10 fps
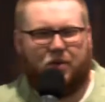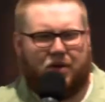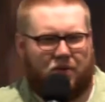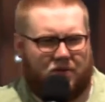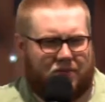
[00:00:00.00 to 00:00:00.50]
see
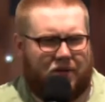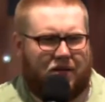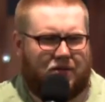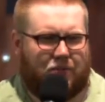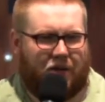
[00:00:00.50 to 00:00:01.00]
what He wants
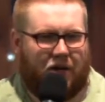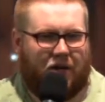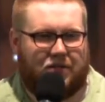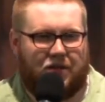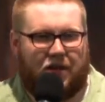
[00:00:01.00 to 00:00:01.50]
me to
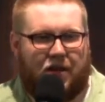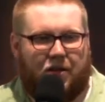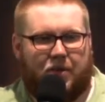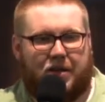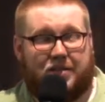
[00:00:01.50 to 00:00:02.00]
experience.
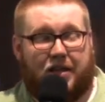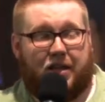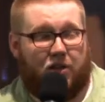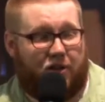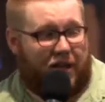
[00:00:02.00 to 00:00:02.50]
Because I
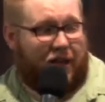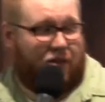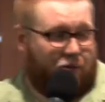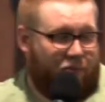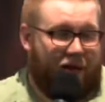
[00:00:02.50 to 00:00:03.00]
can look at
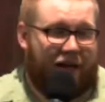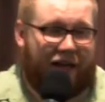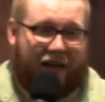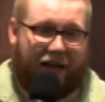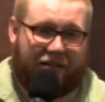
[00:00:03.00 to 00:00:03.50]
it through
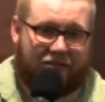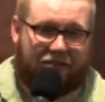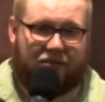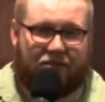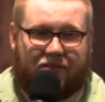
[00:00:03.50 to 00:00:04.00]
my
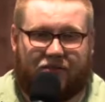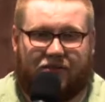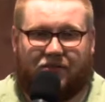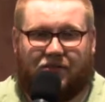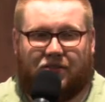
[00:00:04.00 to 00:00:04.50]
eyes,
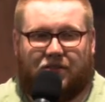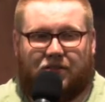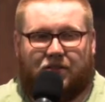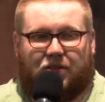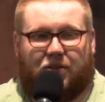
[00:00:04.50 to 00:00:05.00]

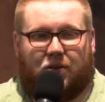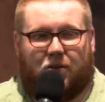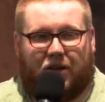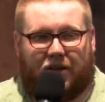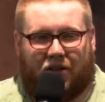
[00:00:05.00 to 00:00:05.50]

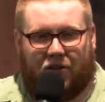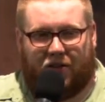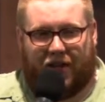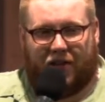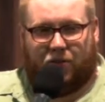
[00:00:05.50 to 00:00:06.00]
or I can
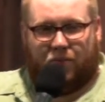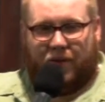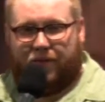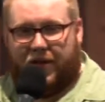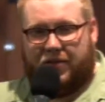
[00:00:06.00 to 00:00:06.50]
look at it through
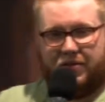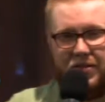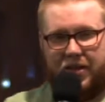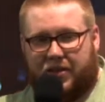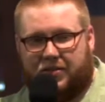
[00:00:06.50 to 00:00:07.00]
my
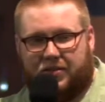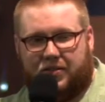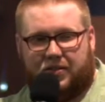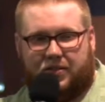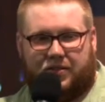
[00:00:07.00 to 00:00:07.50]
Father's eyes.
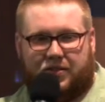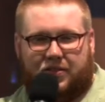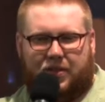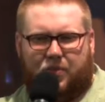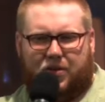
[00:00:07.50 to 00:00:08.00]

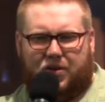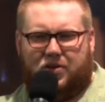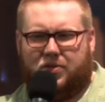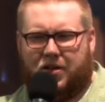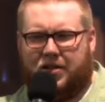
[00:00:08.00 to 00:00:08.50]
And what are
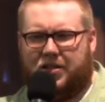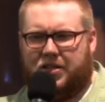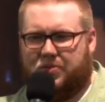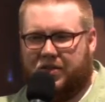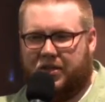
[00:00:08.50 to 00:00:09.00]
you trying to
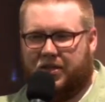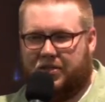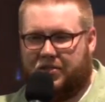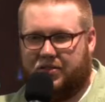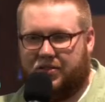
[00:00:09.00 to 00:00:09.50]
teach me in
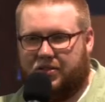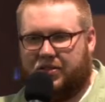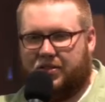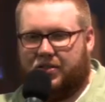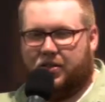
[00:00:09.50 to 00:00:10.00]
this?
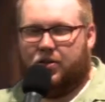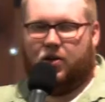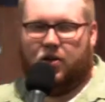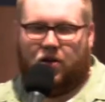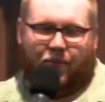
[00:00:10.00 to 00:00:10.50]

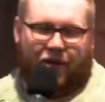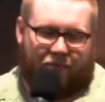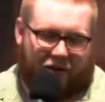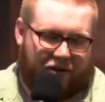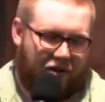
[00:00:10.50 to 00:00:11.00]
Oh
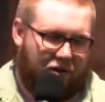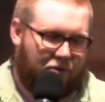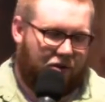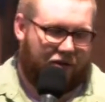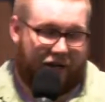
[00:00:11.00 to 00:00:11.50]
man, my car
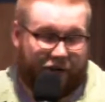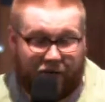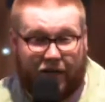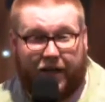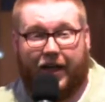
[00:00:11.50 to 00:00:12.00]
broke
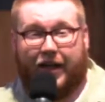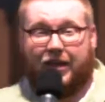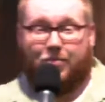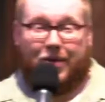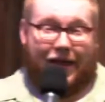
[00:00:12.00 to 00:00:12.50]
down. I
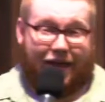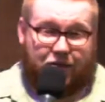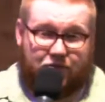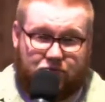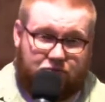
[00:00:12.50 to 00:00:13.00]
can get
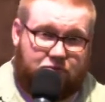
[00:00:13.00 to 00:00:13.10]
mad,